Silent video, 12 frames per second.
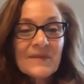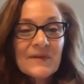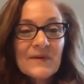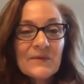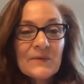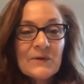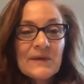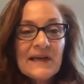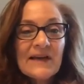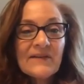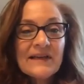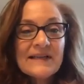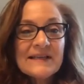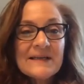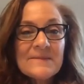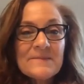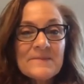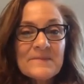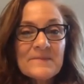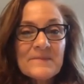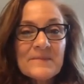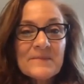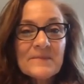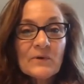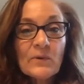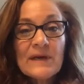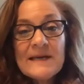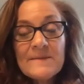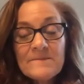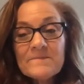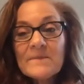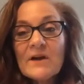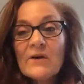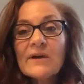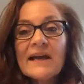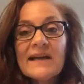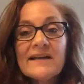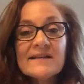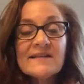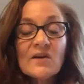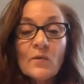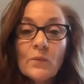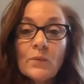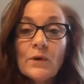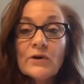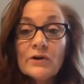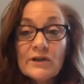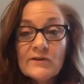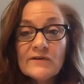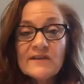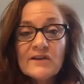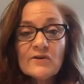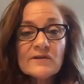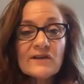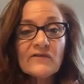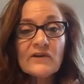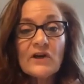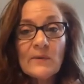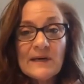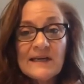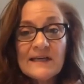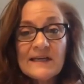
What do we have handy? Green? Okay, so where do you see yourself going?